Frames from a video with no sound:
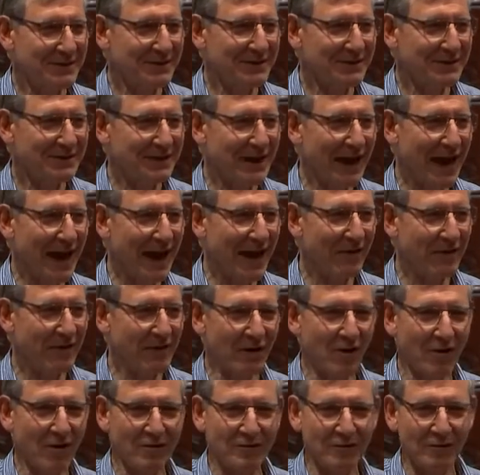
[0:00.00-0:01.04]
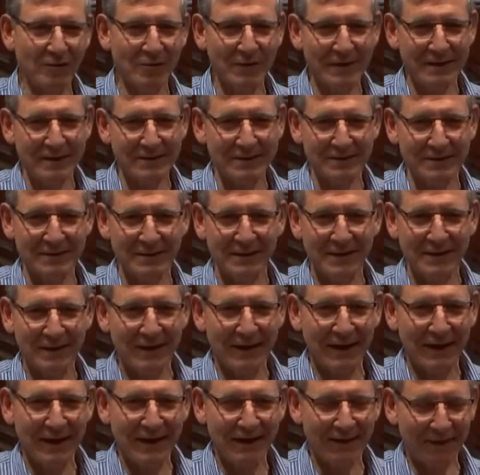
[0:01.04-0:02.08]
Sahara Conquest.
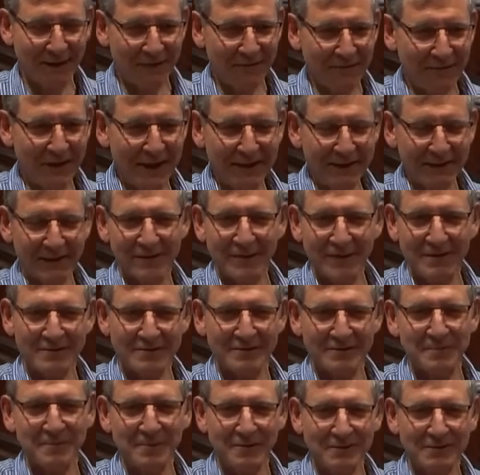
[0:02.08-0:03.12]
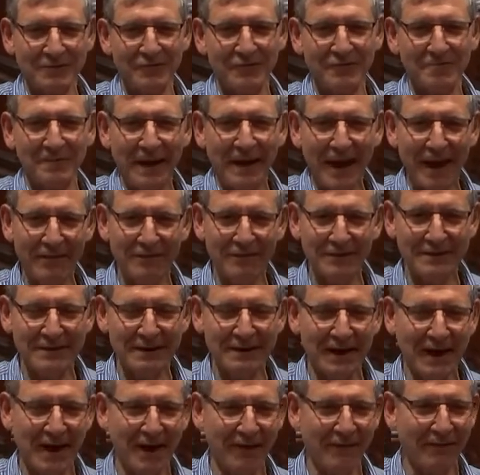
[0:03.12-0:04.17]
And I read those books from cover to
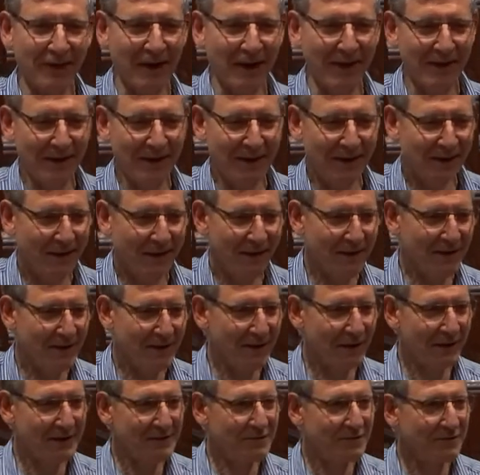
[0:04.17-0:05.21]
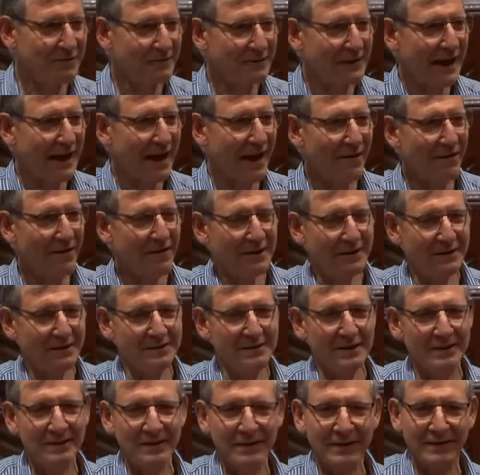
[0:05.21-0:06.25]
cover, and I took
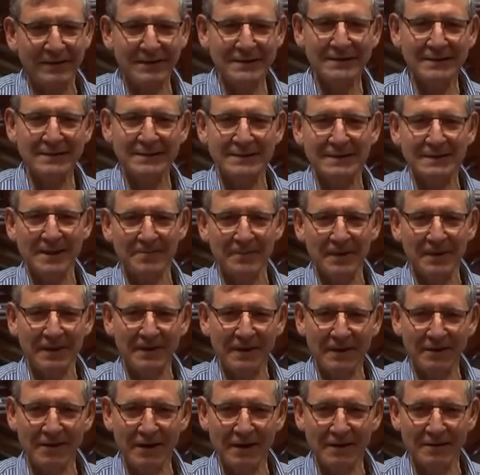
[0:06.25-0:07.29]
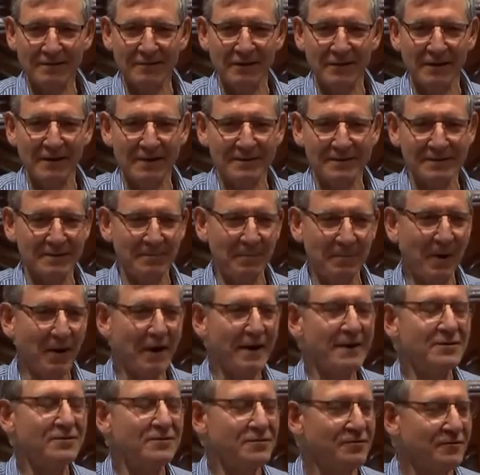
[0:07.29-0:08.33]
courage. This is something that I could
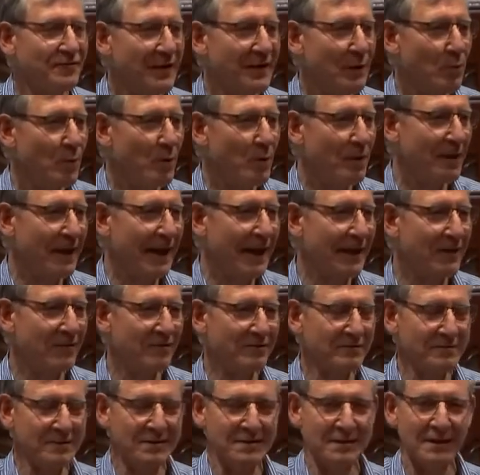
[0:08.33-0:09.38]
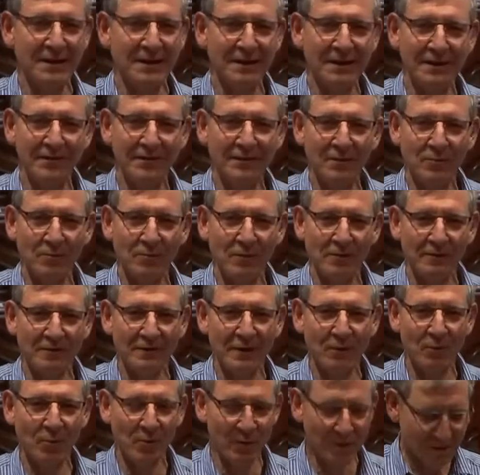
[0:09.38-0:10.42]
aspire to. There were adults in the world
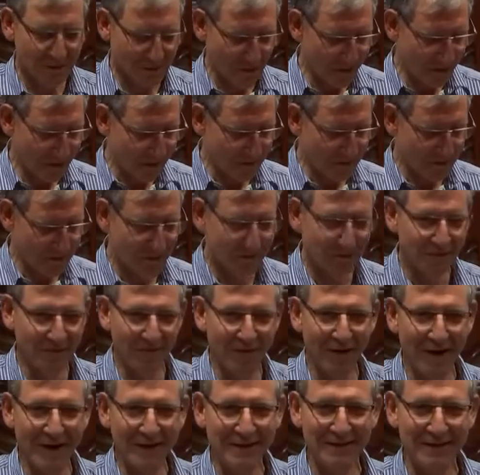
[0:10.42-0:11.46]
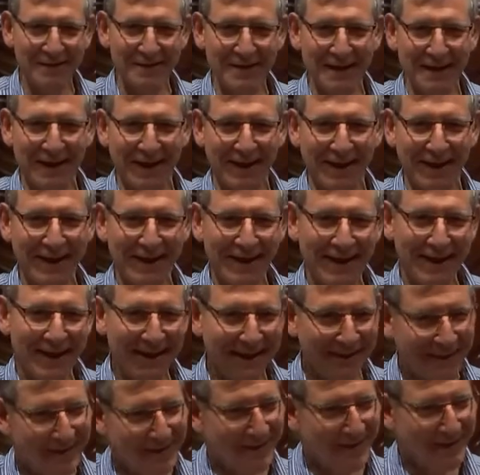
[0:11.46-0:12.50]
that were trying to do the right thing,
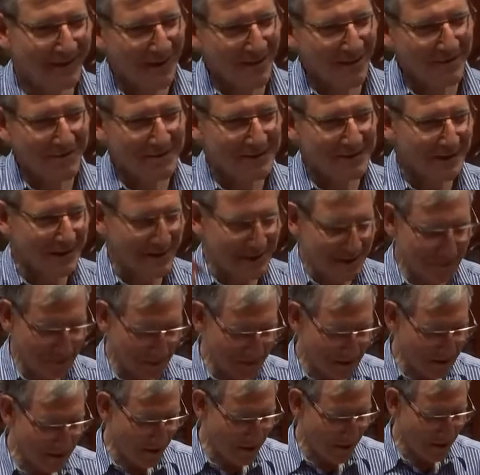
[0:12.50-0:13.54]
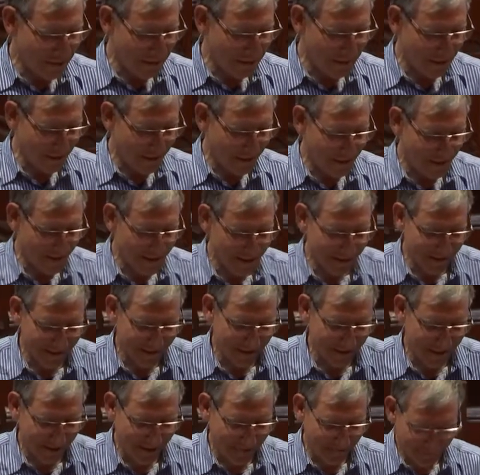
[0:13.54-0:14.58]
and those seeds were sown by that